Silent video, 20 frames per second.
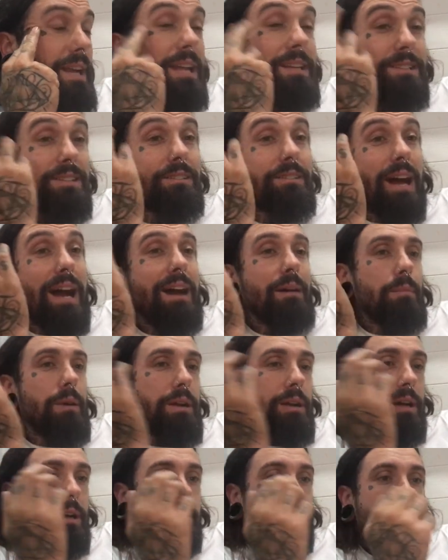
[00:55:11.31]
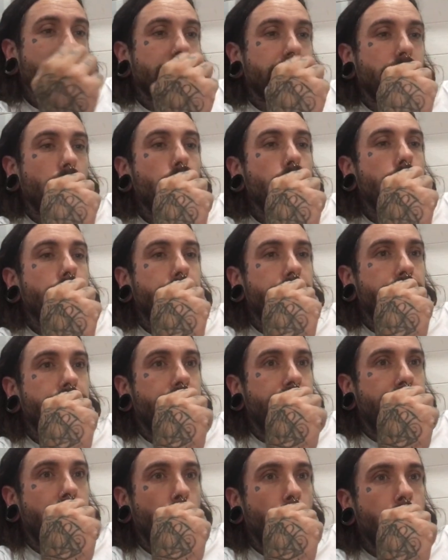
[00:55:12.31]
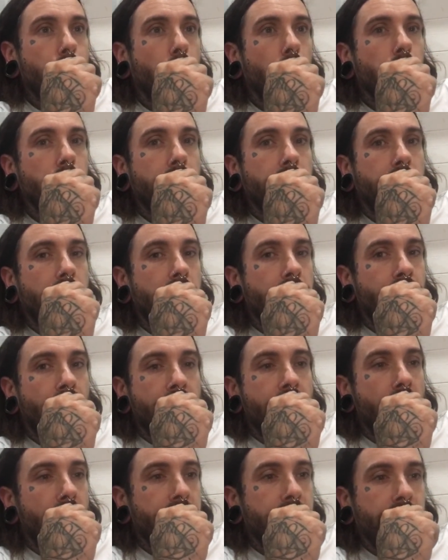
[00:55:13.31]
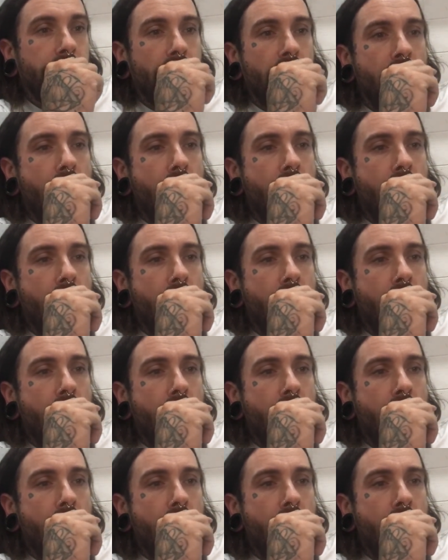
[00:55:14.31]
I still am. I still don't video in public very often.